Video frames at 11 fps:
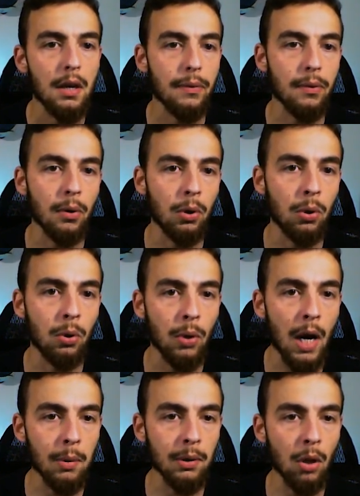So
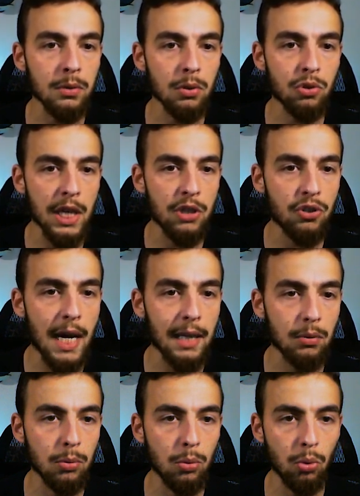I will also change
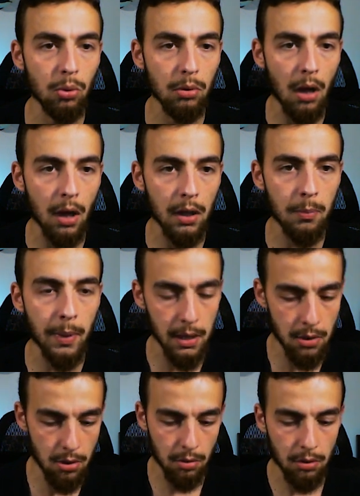that to login
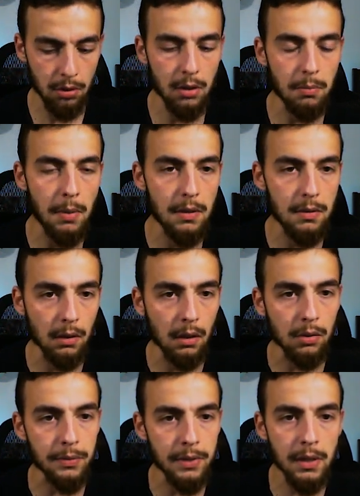page. It makes a
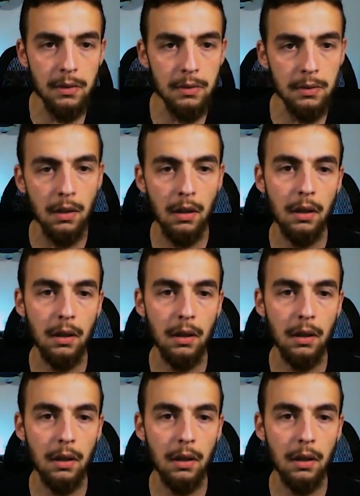lot of sense.